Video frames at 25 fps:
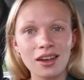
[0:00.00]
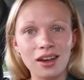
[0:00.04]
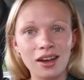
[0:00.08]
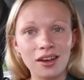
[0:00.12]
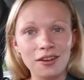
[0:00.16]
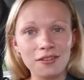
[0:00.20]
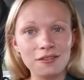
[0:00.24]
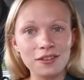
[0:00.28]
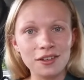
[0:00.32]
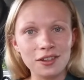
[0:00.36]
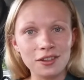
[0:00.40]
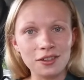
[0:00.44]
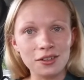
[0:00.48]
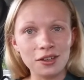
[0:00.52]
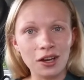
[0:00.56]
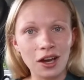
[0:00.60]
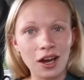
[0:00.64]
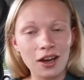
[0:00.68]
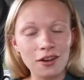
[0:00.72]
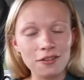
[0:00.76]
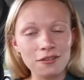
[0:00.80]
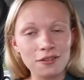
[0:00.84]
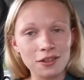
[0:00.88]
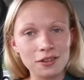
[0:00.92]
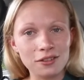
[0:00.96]
I feel
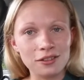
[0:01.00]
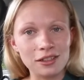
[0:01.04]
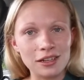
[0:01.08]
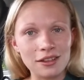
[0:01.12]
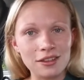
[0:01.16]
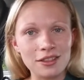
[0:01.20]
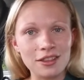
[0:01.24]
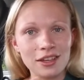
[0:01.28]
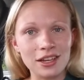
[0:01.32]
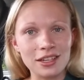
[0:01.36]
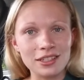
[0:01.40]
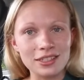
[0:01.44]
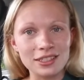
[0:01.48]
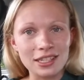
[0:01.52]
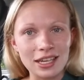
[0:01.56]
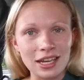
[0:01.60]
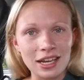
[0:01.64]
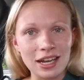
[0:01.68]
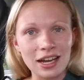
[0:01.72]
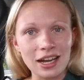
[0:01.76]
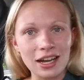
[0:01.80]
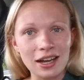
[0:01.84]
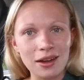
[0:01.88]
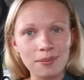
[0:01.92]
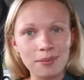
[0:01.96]
I feel really
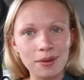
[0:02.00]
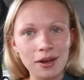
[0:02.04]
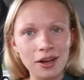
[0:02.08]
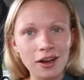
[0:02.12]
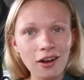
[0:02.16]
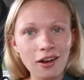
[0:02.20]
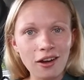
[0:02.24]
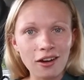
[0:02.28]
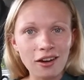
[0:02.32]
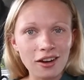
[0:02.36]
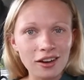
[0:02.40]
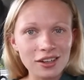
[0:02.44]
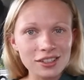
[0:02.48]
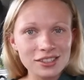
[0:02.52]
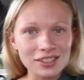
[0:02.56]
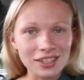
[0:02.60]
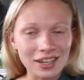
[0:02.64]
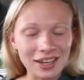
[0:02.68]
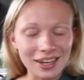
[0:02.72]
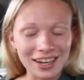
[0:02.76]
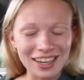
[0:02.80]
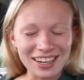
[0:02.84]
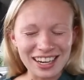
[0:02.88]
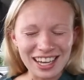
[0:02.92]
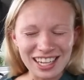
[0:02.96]
thirsty, and my heart
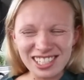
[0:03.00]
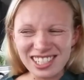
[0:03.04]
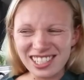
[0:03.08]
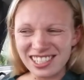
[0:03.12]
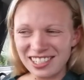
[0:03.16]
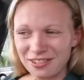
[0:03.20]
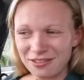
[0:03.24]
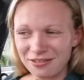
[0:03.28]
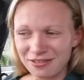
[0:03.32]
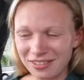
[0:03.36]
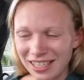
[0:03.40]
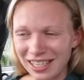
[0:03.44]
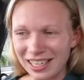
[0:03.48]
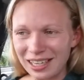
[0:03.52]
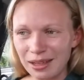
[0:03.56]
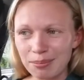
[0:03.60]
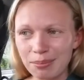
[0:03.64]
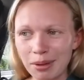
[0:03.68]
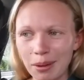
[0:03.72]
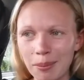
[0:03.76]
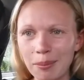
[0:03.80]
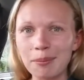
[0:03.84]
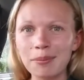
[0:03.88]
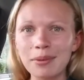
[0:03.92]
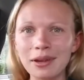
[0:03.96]
I can actually feel it
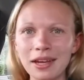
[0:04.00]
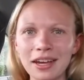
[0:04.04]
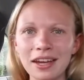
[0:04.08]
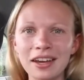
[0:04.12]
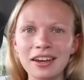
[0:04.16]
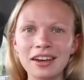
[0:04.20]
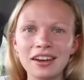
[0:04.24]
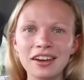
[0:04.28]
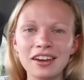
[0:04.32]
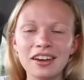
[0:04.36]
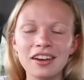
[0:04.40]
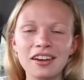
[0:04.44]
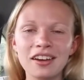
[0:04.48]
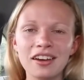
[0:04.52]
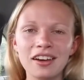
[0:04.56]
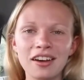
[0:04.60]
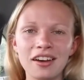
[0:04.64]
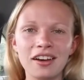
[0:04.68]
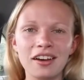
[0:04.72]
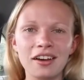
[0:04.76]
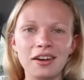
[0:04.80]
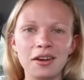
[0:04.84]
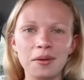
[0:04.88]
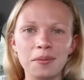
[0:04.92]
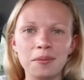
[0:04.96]
pumping
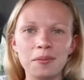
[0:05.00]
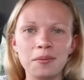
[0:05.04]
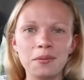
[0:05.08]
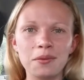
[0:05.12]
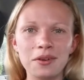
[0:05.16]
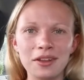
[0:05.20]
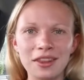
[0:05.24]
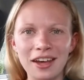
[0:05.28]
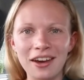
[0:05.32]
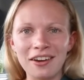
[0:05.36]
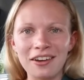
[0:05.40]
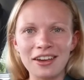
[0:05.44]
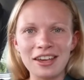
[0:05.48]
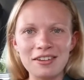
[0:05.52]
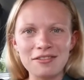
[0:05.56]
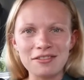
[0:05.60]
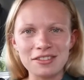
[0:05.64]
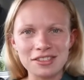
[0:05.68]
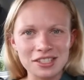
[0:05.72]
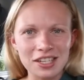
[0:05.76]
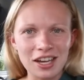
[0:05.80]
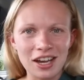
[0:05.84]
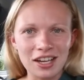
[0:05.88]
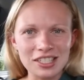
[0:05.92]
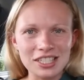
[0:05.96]
um, without
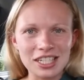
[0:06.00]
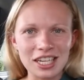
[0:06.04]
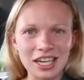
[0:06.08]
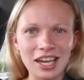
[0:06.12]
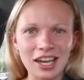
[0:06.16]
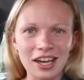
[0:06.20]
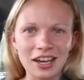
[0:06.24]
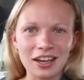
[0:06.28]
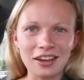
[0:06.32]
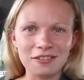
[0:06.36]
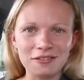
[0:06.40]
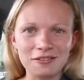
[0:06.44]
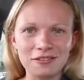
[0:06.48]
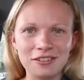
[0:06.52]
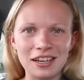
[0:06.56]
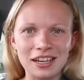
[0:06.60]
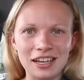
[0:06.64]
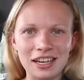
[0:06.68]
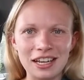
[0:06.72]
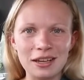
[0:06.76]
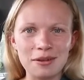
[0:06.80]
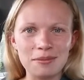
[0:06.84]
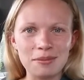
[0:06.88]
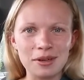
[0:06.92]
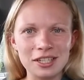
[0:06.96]
even touching it. I can
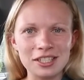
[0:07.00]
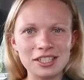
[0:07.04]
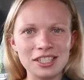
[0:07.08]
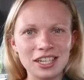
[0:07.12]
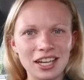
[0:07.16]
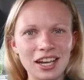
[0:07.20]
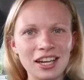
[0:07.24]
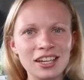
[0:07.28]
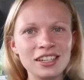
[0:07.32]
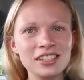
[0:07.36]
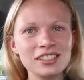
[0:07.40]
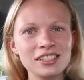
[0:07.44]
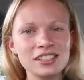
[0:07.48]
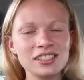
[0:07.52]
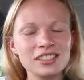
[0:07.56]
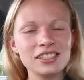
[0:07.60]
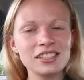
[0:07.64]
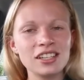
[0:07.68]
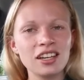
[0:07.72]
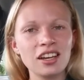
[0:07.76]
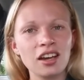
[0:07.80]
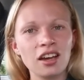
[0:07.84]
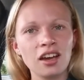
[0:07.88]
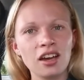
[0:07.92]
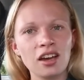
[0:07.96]
feel it in my
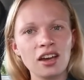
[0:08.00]
chest.